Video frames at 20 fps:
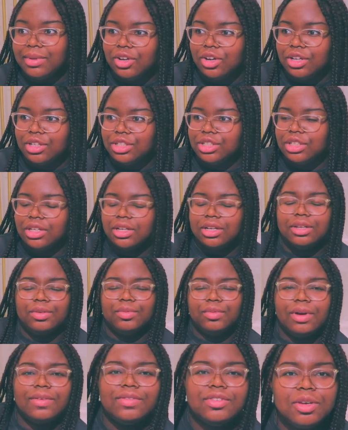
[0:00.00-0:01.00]
Gosh,
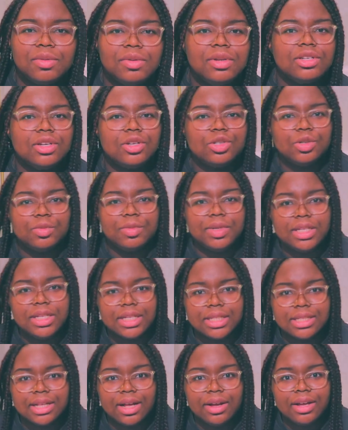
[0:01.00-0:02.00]
you have so many social
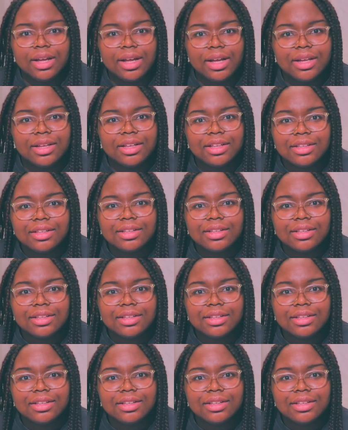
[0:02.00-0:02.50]
medias now, huh?